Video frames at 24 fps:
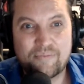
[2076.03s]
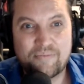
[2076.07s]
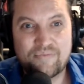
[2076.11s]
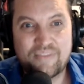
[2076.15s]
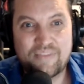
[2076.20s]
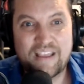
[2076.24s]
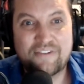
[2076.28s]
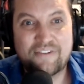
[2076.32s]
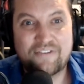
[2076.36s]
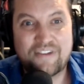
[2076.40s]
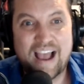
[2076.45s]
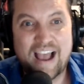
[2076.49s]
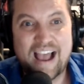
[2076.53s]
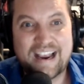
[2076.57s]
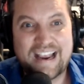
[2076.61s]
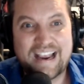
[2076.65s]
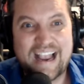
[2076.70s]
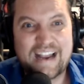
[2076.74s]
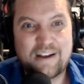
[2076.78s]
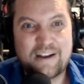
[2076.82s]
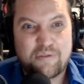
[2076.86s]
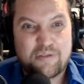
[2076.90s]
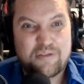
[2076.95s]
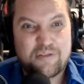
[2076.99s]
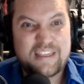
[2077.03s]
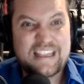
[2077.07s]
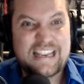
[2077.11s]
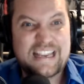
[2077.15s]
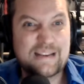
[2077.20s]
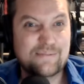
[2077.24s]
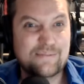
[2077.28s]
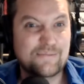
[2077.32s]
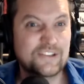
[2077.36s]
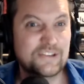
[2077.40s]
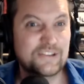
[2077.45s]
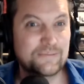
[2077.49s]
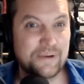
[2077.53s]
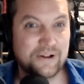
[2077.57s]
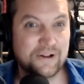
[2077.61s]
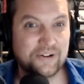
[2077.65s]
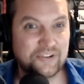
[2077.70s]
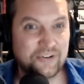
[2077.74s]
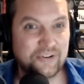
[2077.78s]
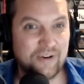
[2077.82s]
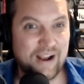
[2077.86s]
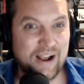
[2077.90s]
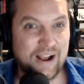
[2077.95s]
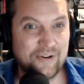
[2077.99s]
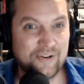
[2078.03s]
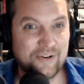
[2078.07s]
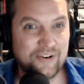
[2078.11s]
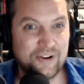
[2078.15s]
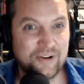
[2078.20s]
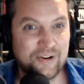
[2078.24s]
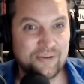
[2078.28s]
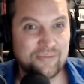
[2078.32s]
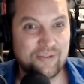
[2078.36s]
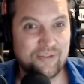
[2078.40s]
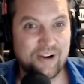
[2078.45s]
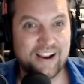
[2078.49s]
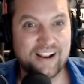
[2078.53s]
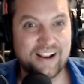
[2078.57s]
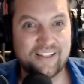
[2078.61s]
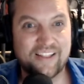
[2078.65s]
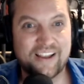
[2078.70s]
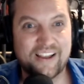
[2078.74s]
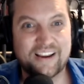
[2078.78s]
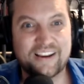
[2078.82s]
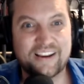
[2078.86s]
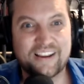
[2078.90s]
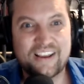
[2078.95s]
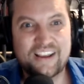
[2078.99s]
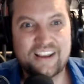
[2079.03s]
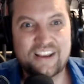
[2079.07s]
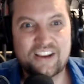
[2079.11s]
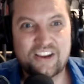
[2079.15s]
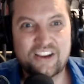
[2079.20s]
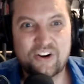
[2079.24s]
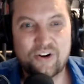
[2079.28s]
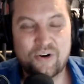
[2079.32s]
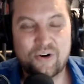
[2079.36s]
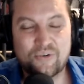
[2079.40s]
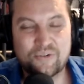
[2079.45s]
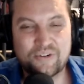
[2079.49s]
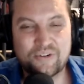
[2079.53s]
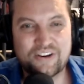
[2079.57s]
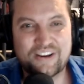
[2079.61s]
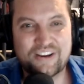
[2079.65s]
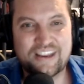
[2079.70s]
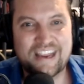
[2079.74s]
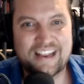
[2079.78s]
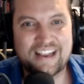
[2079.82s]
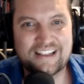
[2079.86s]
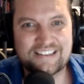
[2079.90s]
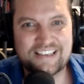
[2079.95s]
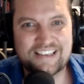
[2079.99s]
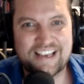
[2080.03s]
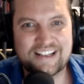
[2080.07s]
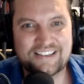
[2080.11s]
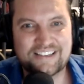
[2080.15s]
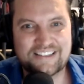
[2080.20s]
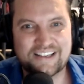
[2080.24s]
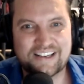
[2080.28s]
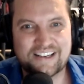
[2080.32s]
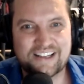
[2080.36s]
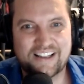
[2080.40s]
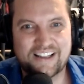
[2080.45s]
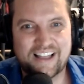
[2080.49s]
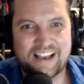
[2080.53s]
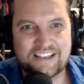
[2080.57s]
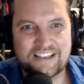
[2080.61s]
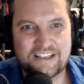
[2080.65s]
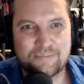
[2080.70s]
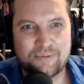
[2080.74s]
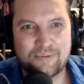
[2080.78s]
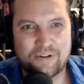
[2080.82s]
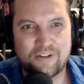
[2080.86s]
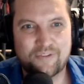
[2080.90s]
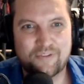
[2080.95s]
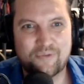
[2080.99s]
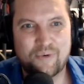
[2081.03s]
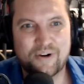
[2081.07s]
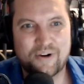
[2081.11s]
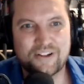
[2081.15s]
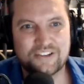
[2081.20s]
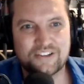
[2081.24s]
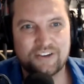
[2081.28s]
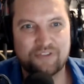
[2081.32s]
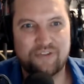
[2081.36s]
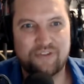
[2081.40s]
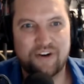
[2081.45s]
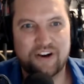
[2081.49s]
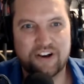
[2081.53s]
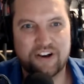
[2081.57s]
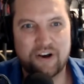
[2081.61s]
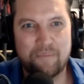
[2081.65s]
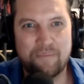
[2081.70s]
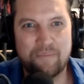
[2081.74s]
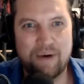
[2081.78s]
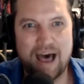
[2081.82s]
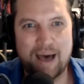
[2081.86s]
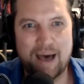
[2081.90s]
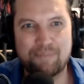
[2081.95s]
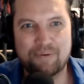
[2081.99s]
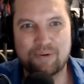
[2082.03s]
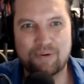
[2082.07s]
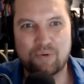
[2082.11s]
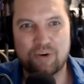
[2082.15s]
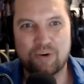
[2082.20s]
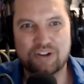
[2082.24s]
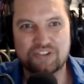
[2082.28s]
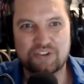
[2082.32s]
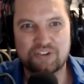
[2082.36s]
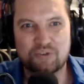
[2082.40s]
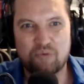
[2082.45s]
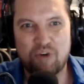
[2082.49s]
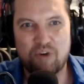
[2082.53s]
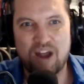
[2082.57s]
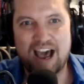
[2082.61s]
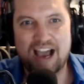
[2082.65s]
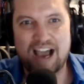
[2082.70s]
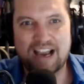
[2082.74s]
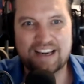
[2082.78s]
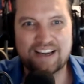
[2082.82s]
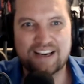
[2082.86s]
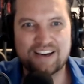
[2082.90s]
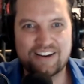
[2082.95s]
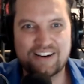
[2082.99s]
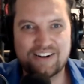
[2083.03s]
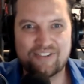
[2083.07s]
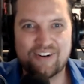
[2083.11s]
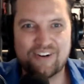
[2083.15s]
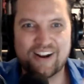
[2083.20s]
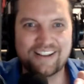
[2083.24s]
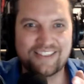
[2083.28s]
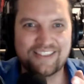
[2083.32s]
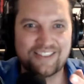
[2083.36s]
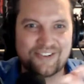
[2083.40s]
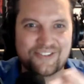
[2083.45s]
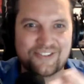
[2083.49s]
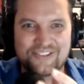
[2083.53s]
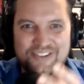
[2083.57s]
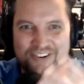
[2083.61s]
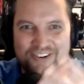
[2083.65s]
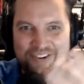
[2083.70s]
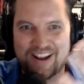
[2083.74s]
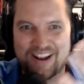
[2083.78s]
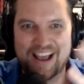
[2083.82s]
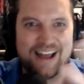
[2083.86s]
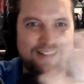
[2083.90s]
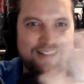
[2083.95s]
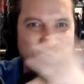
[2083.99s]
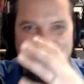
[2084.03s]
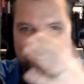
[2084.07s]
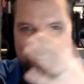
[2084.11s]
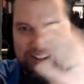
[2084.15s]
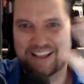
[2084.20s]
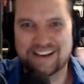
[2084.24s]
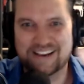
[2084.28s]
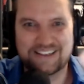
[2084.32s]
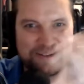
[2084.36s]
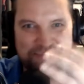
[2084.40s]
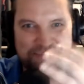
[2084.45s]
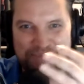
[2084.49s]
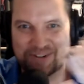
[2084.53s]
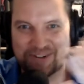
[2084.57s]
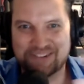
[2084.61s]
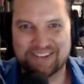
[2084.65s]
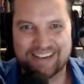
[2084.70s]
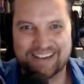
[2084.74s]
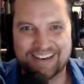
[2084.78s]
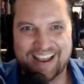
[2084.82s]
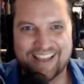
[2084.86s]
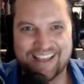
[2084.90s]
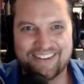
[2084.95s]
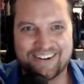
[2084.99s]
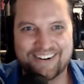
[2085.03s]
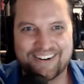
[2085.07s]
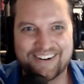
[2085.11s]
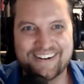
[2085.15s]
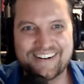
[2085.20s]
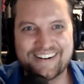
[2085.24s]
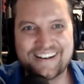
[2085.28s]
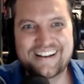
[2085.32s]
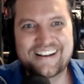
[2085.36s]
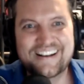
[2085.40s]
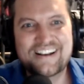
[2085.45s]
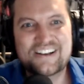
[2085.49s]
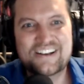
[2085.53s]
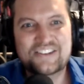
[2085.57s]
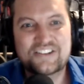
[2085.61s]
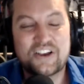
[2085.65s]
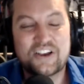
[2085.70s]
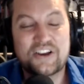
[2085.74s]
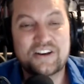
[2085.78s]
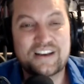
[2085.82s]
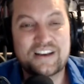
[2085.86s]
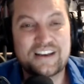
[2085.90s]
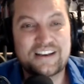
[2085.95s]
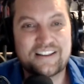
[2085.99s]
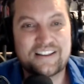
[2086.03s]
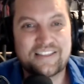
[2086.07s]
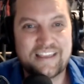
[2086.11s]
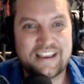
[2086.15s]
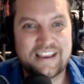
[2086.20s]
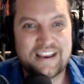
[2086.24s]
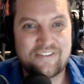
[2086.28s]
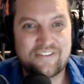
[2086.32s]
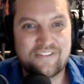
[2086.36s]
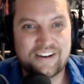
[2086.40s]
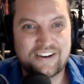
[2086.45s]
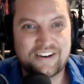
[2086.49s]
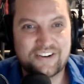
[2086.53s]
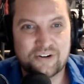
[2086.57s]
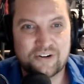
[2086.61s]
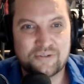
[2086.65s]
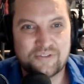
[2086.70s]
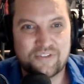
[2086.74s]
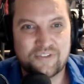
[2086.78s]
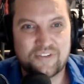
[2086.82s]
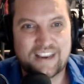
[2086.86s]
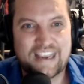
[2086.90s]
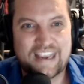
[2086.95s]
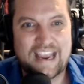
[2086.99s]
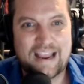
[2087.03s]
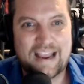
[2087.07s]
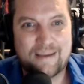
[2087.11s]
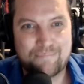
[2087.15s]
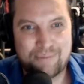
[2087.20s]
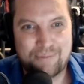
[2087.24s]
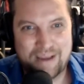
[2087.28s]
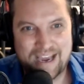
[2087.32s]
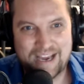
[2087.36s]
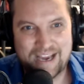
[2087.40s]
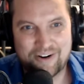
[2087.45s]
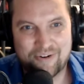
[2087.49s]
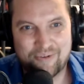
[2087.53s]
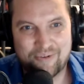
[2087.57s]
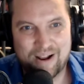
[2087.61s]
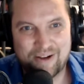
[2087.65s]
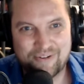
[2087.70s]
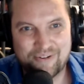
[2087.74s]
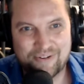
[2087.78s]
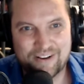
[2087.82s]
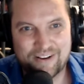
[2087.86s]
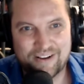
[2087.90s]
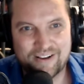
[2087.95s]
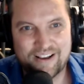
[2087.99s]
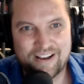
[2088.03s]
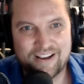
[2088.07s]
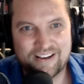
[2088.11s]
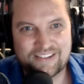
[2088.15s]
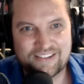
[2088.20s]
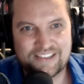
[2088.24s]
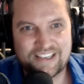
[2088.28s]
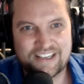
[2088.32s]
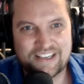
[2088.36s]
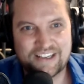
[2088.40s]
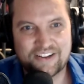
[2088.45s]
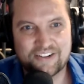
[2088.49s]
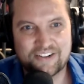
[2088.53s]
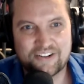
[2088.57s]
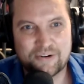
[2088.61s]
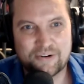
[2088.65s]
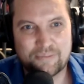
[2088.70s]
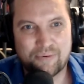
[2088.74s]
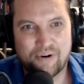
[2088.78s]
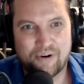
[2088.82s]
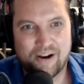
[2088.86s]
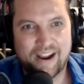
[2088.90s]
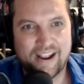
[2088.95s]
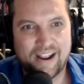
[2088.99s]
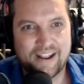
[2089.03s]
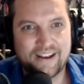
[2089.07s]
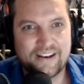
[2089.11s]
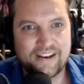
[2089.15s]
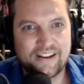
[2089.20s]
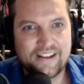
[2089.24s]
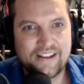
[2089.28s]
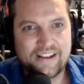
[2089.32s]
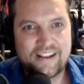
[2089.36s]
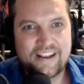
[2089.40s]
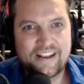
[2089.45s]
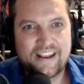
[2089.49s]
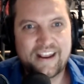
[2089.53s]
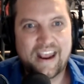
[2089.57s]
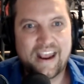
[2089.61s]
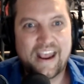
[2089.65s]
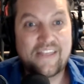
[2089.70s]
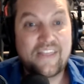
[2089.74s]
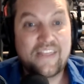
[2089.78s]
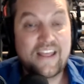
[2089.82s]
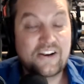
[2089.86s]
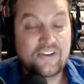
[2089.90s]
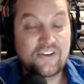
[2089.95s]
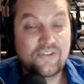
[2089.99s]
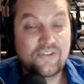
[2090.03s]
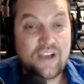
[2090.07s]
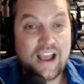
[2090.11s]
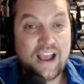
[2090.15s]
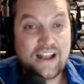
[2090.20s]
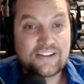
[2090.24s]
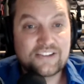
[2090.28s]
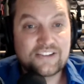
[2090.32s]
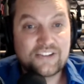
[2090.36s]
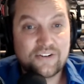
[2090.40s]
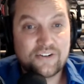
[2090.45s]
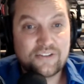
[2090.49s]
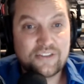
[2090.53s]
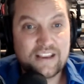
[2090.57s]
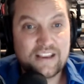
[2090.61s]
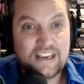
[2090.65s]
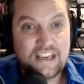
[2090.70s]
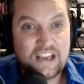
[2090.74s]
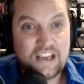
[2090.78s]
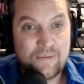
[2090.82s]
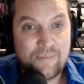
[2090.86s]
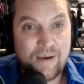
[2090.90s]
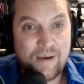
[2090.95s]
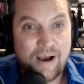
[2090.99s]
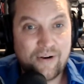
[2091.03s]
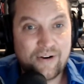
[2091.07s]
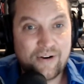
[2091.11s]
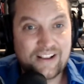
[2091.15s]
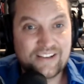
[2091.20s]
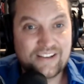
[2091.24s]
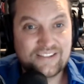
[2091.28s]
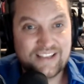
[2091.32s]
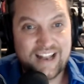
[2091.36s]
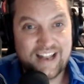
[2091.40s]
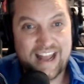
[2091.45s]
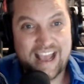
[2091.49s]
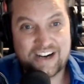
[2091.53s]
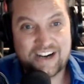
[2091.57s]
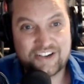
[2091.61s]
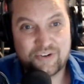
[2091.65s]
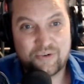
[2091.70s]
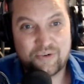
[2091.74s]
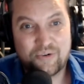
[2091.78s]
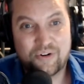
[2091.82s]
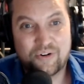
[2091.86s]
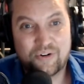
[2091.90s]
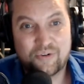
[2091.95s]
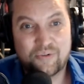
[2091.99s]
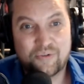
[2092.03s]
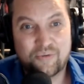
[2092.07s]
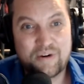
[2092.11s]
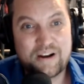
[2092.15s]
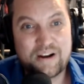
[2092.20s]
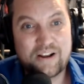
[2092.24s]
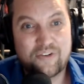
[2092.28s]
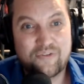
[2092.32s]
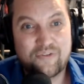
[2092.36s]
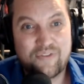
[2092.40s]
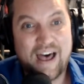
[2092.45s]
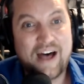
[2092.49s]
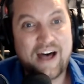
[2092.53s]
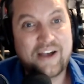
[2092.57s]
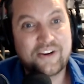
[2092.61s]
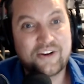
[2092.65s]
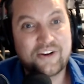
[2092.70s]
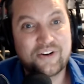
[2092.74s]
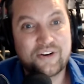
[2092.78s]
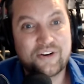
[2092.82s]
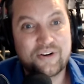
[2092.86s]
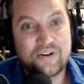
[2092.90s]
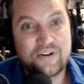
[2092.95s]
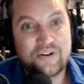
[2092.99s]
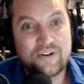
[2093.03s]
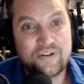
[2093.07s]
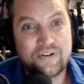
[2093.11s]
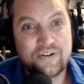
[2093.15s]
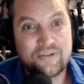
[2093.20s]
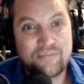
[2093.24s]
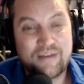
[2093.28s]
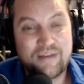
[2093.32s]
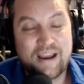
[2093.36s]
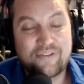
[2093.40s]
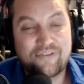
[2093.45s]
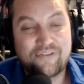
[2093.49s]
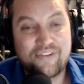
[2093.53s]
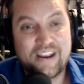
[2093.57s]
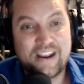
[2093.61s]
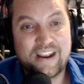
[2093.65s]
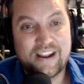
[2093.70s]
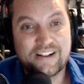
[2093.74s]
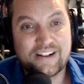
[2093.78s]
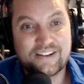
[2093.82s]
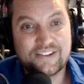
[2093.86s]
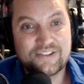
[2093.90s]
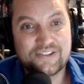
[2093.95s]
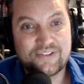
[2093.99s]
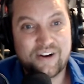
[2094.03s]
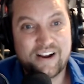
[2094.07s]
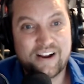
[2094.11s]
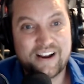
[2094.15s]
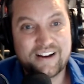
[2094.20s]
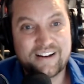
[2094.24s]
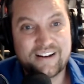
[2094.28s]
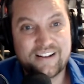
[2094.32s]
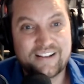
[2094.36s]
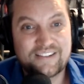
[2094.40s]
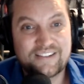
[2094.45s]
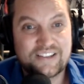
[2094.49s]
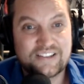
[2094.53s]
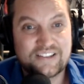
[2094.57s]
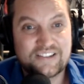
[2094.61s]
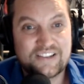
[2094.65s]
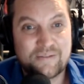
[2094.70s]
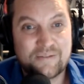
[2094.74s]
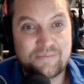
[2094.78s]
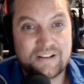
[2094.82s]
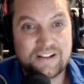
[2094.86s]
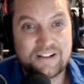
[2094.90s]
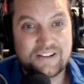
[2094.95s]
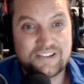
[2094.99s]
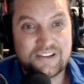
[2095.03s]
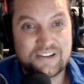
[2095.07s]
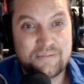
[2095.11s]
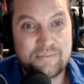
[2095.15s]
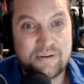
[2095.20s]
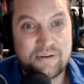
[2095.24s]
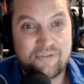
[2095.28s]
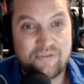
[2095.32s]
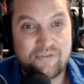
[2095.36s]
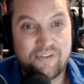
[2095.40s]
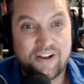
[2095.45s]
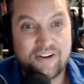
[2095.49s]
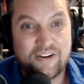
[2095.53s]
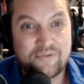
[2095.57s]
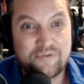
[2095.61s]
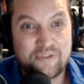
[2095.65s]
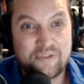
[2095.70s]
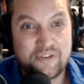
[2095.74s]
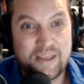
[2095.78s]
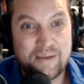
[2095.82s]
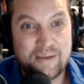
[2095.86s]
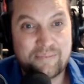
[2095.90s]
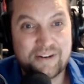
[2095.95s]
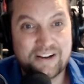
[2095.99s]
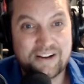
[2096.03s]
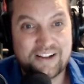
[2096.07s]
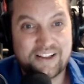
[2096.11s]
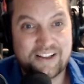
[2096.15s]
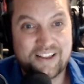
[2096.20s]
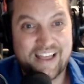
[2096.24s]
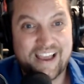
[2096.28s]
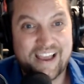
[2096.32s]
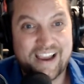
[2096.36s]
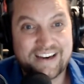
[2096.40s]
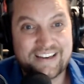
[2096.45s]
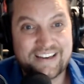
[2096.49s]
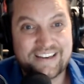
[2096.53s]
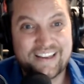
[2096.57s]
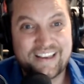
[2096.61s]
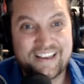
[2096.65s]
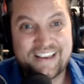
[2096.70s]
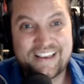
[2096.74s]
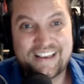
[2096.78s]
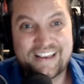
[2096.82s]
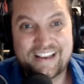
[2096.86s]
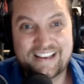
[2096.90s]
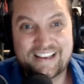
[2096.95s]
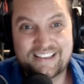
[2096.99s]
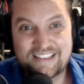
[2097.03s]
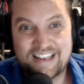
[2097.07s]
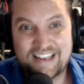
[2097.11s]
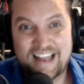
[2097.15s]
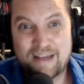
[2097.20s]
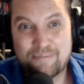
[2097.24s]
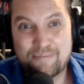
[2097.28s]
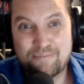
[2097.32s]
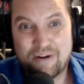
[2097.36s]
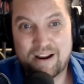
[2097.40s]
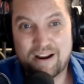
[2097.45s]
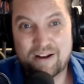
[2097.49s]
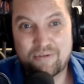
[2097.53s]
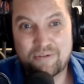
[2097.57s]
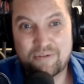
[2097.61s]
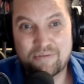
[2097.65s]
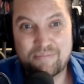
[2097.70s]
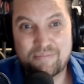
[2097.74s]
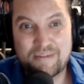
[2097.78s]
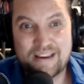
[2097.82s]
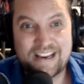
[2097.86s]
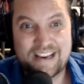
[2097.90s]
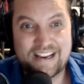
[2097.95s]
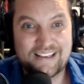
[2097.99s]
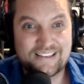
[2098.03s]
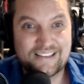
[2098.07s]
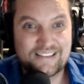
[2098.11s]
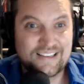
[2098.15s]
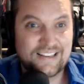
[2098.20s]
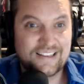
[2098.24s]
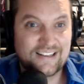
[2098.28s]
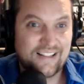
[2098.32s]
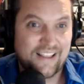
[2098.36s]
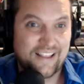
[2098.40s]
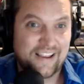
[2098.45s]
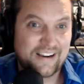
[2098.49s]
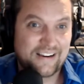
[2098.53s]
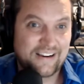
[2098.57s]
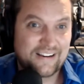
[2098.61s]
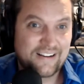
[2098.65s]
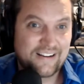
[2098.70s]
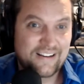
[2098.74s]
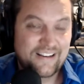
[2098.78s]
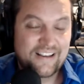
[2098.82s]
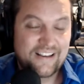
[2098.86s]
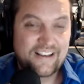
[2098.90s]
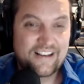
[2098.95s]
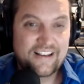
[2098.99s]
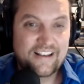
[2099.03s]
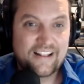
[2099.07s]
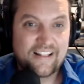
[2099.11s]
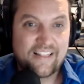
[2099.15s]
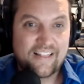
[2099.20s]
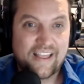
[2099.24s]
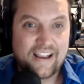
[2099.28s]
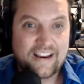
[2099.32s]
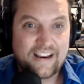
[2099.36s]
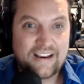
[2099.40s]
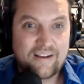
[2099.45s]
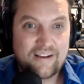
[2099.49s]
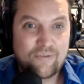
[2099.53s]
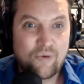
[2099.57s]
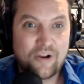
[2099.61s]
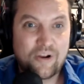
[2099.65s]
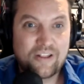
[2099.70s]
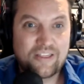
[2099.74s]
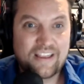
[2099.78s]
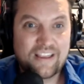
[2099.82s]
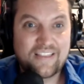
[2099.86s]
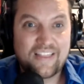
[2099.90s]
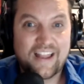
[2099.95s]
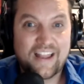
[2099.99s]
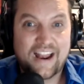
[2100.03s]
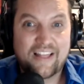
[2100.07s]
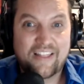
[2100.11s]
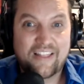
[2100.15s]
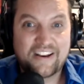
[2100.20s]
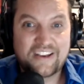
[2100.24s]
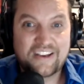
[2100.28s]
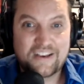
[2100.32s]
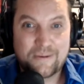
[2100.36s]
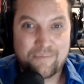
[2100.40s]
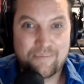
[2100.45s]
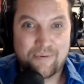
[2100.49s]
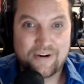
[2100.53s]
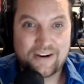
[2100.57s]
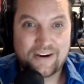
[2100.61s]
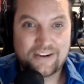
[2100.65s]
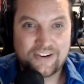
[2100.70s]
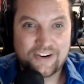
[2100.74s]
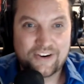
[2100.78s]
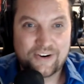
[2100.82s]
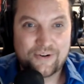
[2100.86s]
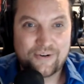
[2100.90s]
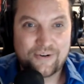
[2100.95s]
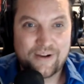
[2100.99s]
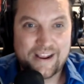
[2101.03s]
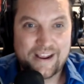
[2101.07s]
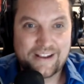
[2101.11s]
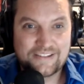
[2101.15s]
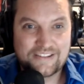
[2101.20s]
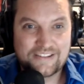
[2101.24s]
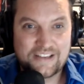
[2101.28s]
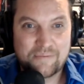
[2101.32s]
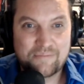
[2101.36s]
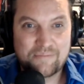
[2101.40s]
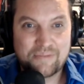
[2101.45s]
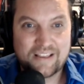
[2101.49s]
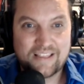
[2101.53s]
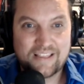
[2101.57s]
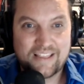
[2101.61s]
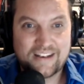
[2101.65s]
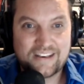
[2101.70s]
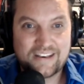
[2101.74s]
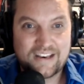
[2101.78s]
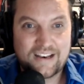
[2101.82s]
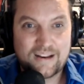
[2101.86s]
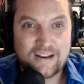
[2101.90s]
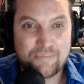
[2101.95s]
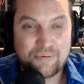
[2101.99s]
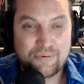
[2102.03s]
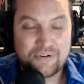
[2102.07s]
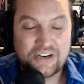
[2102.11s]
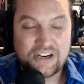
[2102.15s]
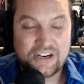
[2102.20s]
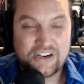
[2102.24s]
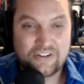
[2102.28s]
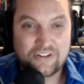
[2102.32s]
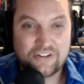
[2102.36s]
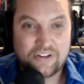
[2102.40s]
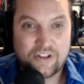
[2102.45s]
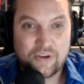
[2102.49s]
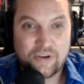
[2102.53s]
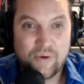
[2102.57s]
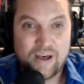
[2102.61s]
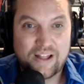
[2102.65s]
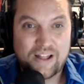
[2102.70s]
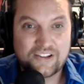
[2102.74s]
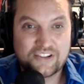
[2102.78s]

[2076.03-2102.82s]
They've got kind of themes built around them, right? Like you can't say it's a collectible if one's a Funko Pop and one's a rock, right? Those are not collectible together. So you need to think of it in terms of a campaign around a singular brand. And then you've got to start thinking about, is it actual real value to my fans, right? Is it something that's going to be fun for them to collect? Is it on brand with me? Is it like one thing that I like to point to as something that did it particularly well is